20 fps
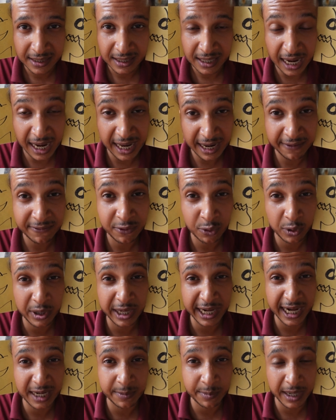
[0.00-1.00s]
I have to
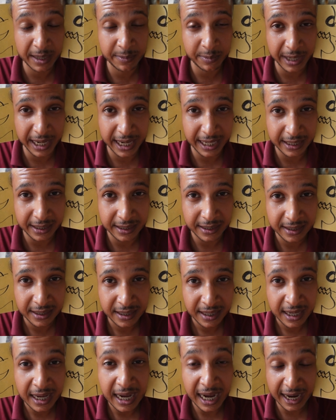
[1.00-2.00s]
create my brand.
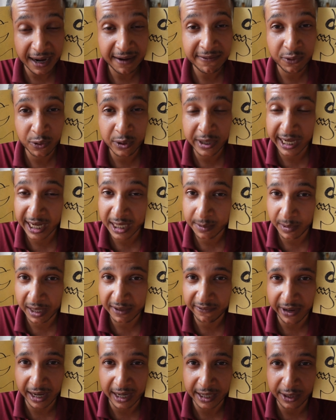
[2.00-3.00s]
I have to create my
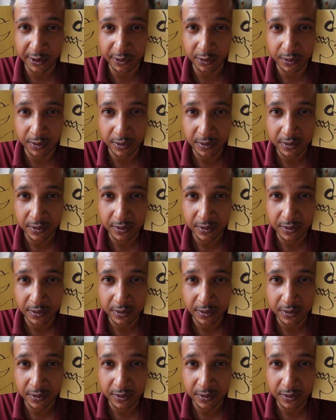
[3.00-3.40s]
value.